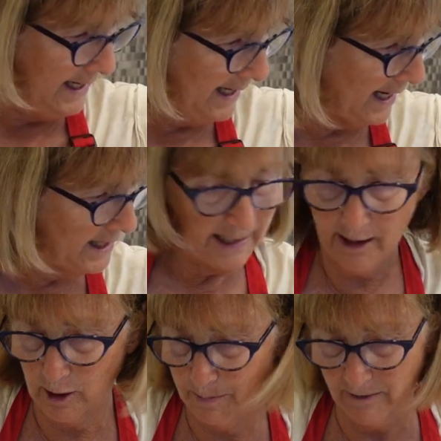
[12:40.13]
And I think
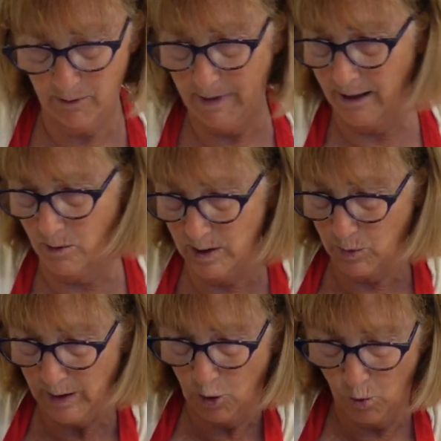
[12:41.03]
it's even better
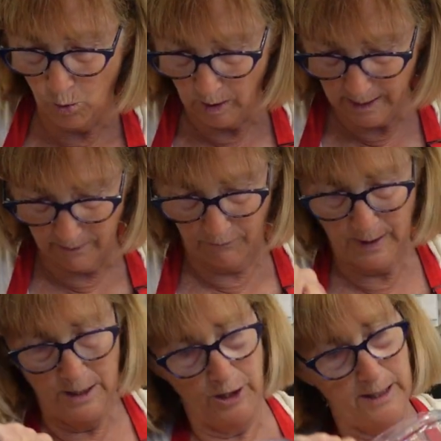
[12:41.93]
once we cool it in the
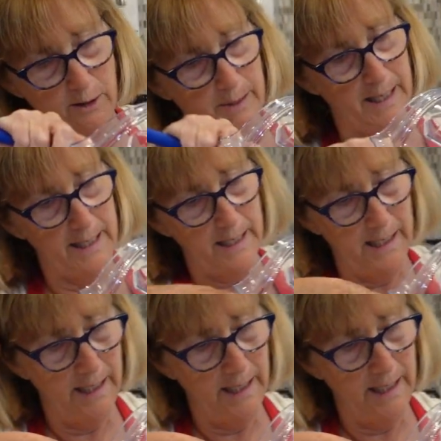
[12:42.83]
fridge a little bit.